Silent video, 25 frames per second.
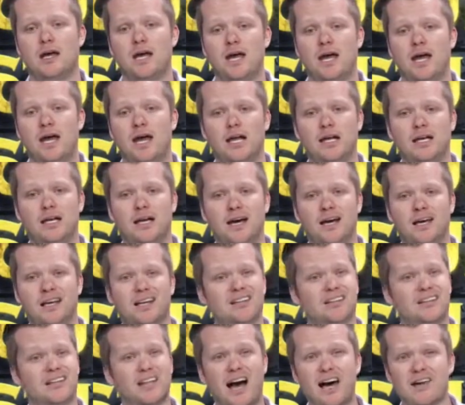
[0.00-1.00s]
and uh,
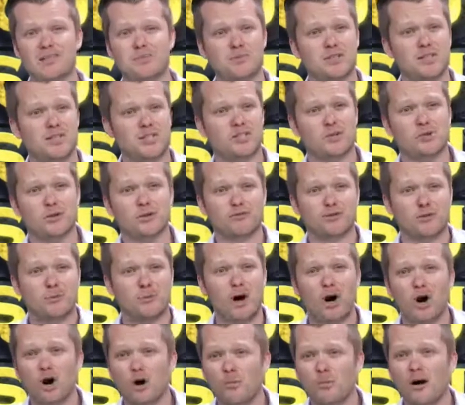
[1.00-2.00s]
it allows me to do it from
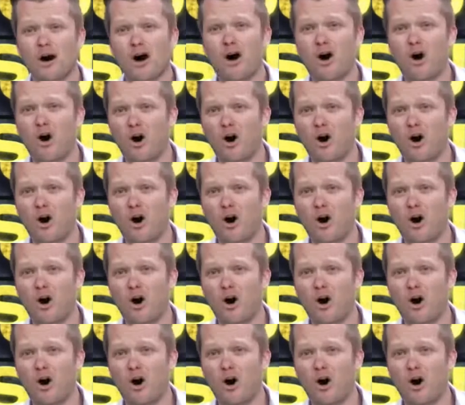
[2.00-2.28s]
home.